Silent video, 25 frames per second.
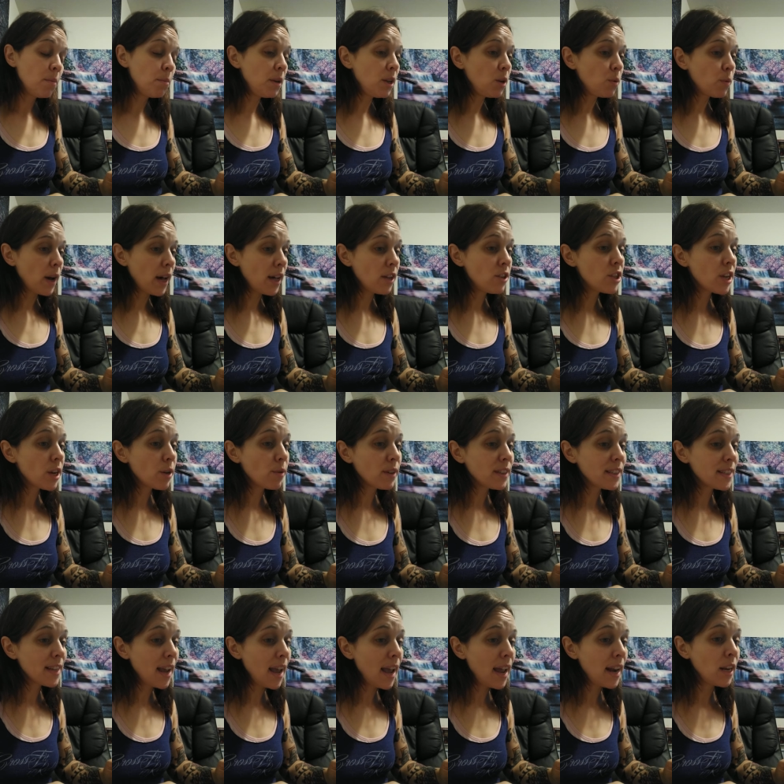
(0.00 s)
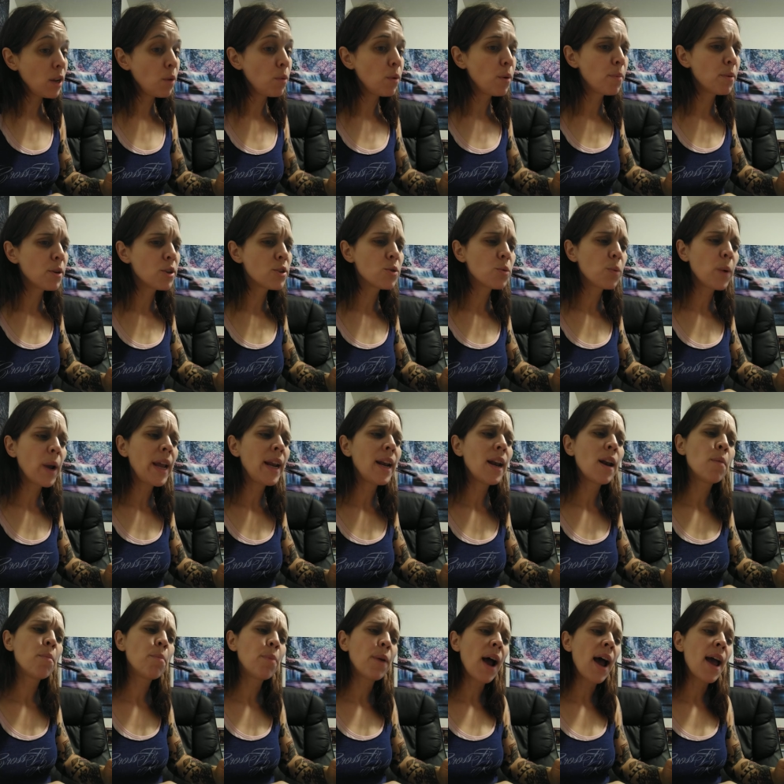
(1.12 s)
Meanwhile General Zahedi would persuade
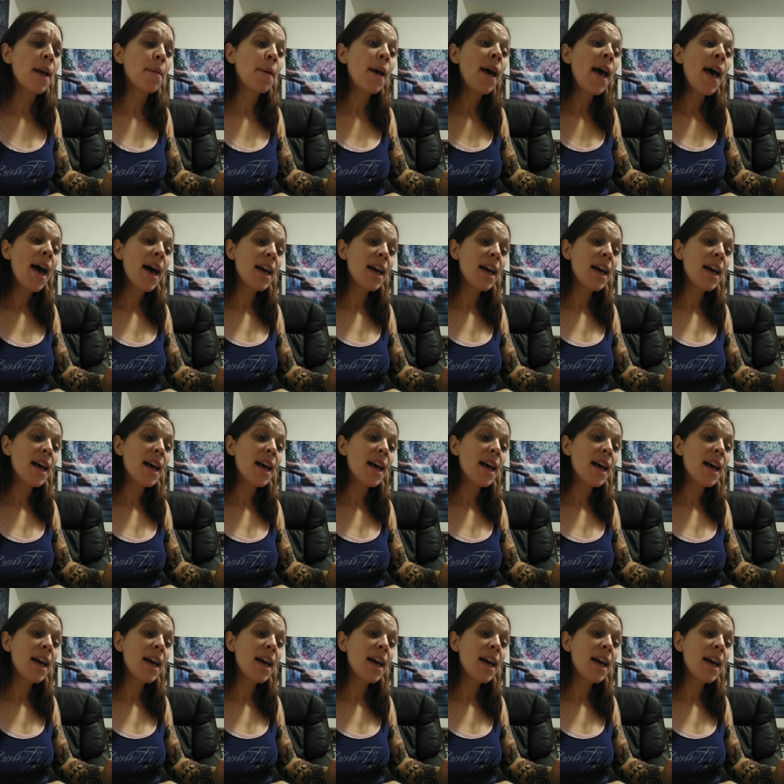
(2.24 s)
and bribe